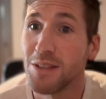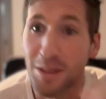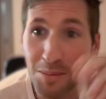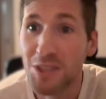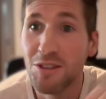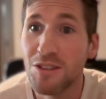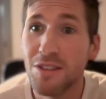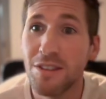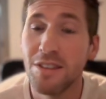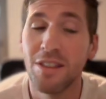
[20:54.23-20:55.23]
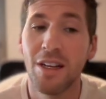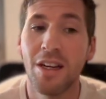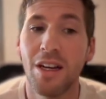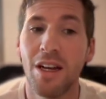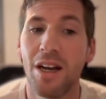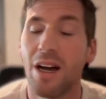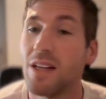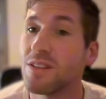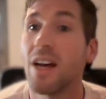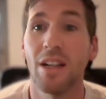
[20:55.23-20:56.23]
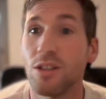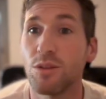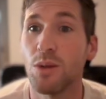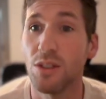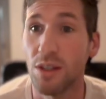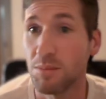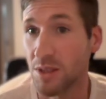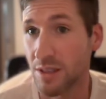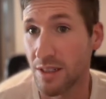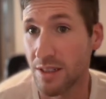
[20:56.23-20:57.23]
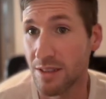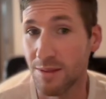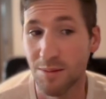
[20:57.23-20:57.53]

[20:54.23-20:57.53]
image and tell us what number it is.